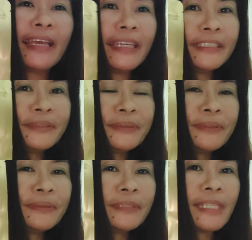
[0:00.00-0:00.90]

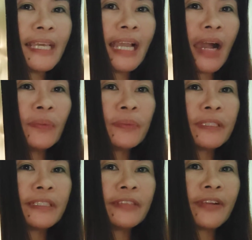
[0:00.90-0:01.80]
Introducing
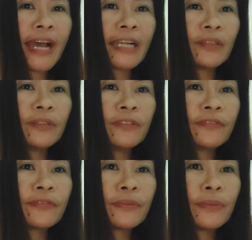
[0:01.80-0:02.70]
our dragon
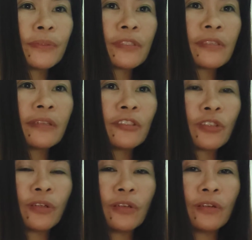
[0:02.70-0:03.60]
fruits
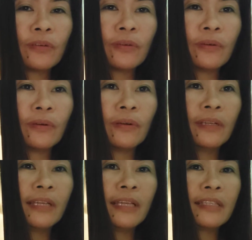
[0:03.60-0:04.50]
choco.
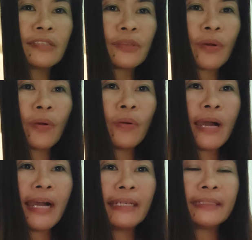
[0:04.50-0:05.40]
So,
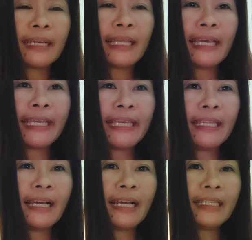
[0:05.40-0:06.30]
ang
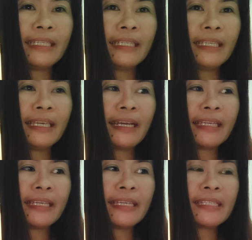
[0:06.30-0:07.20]
nakalahi lang ani
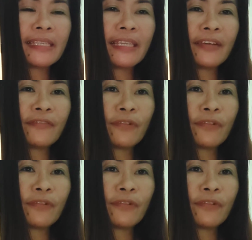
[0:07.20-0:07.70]
niya is in a